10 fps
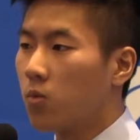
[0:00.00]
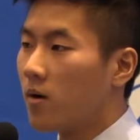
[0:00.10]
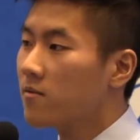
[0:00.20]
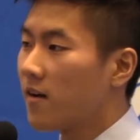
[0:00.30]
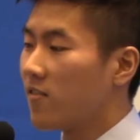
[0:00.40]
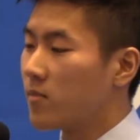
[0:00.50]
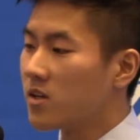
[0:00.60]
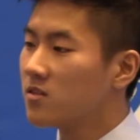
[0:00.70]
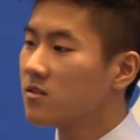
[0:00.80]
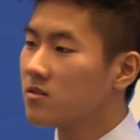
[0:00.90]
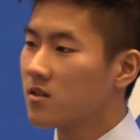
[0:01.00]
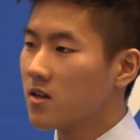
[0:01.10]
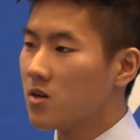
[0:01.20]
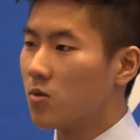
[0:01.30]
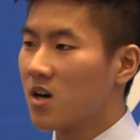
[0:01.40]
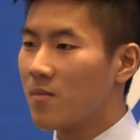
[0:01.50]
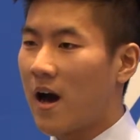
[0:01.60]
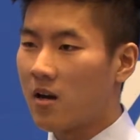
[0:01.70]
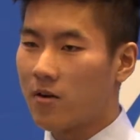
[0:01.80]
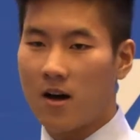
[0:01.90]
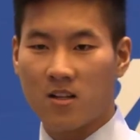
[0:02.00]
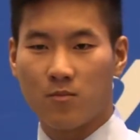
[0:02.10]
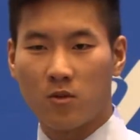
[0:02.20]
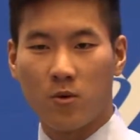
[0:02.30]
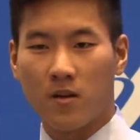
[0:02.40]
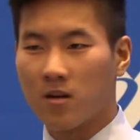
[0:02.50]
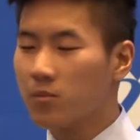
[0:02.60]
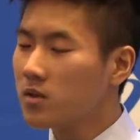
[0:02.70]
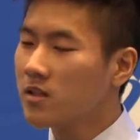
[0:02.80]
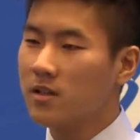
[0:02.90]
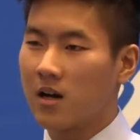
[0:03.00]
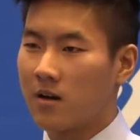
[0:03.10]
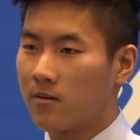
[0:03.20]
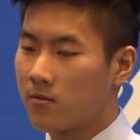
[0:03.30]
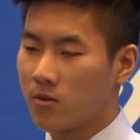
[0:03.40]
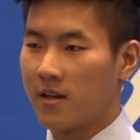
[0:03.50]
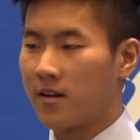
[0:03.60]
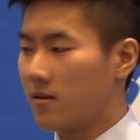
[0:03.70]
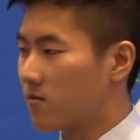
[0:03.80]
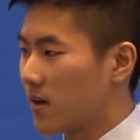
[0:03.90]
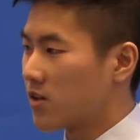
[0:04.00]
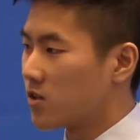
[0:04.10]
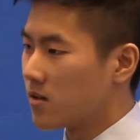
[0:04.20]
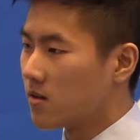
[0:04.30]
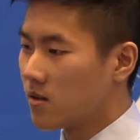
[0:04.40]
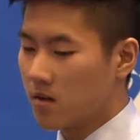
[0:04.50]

25 patients will come out of a hospital with a completely unrelated infection.